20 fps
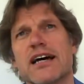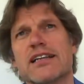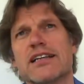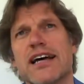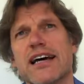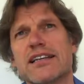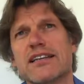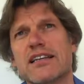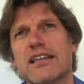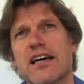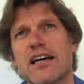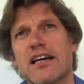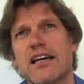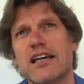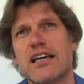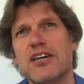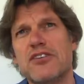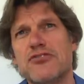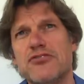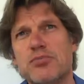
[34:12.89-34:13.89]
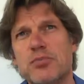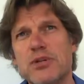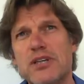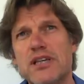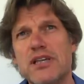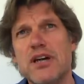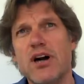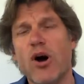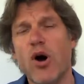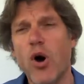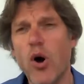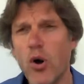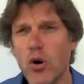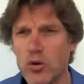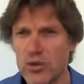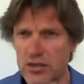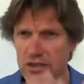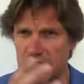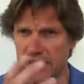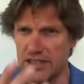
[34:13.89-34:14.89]
that if we
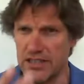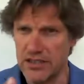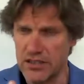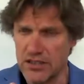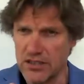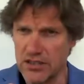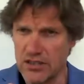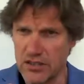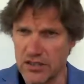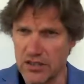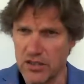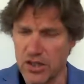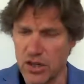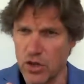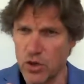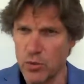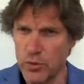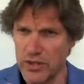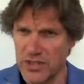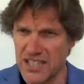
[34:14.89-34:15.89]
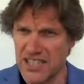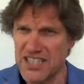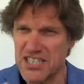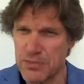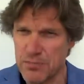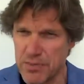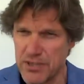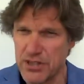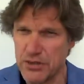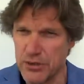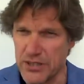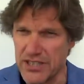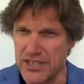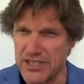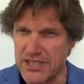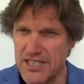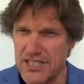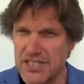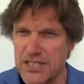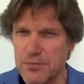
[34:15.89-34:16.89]
only go with
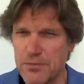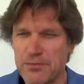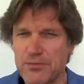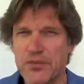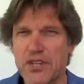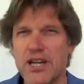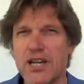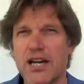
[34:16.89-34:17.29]
experience,